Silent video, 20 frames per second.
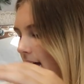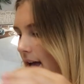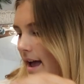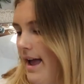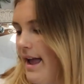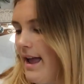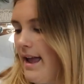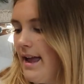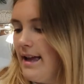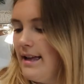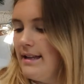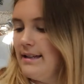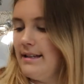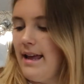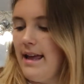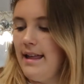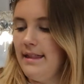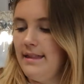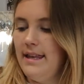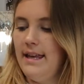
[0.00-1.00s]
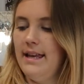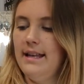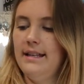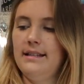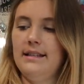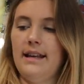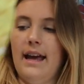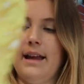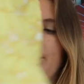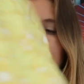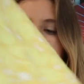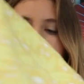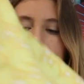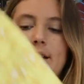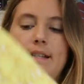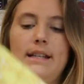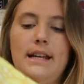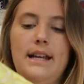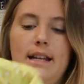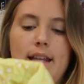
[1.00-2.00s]
And this like
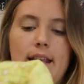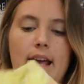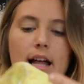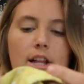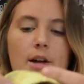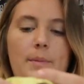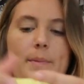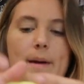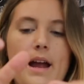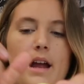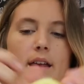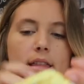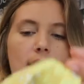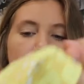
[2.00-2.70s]
printed yellow pair